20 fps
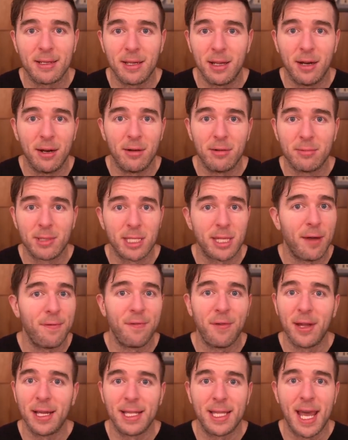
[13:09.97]
You know,
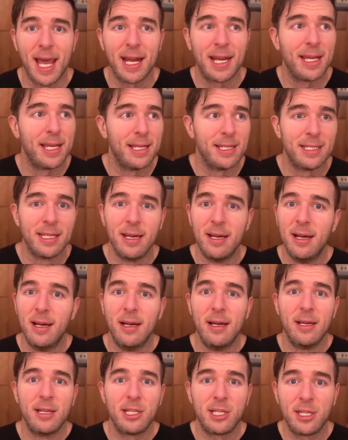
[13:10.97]
stuff like that is
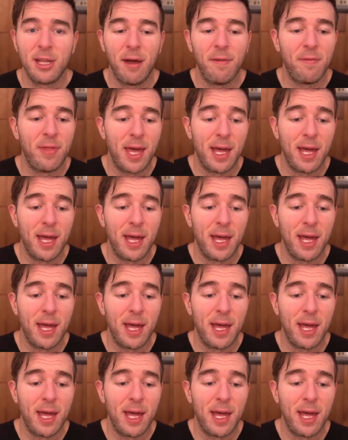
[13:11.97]
stuff